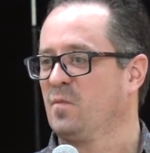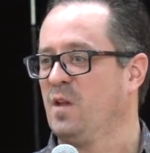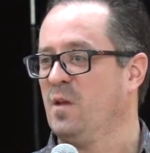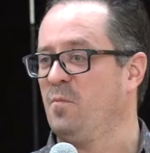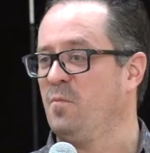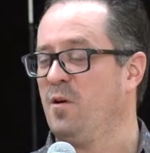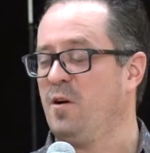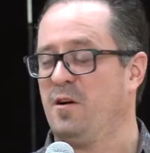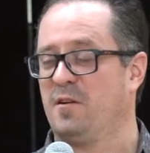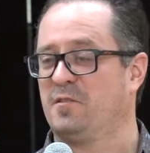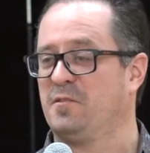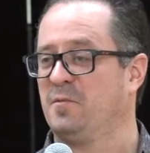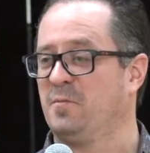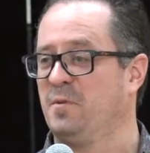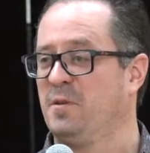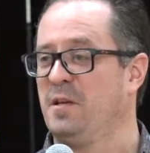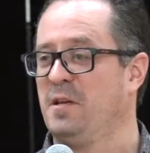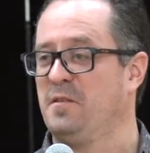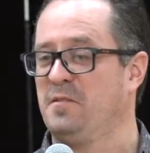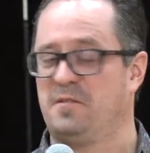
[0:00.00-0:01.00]
and
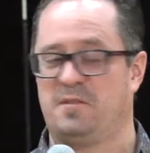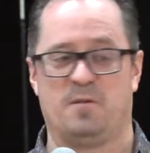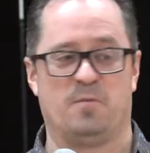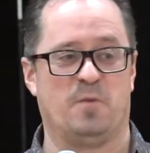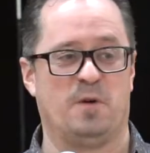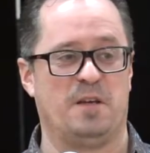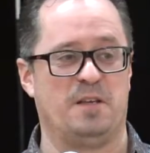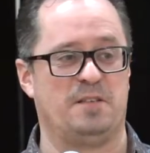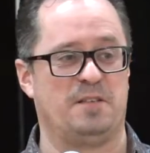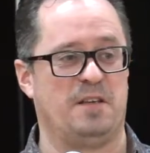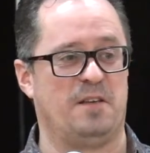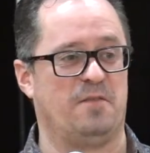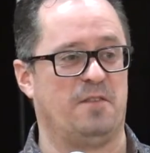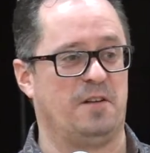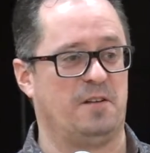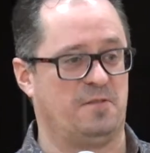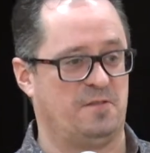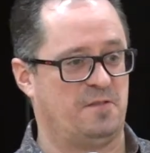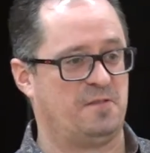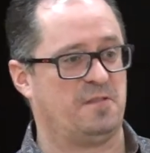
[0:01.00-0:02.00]
possibly in some ways
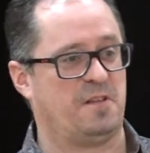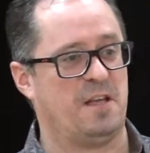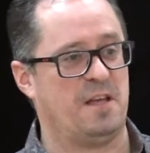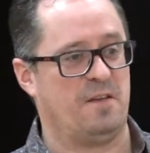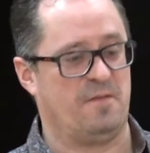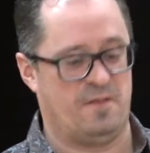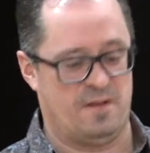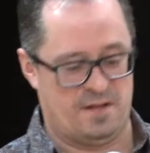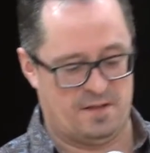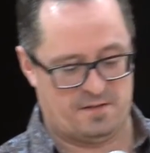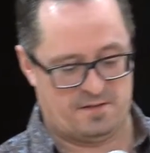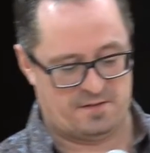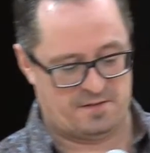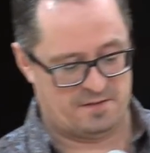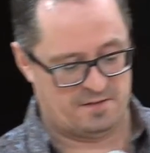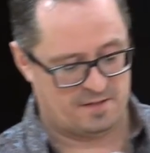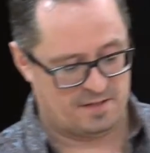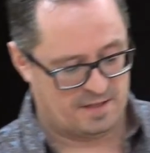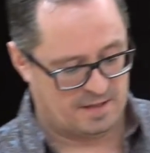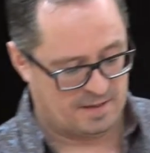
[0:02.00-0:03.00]
even enslaved us.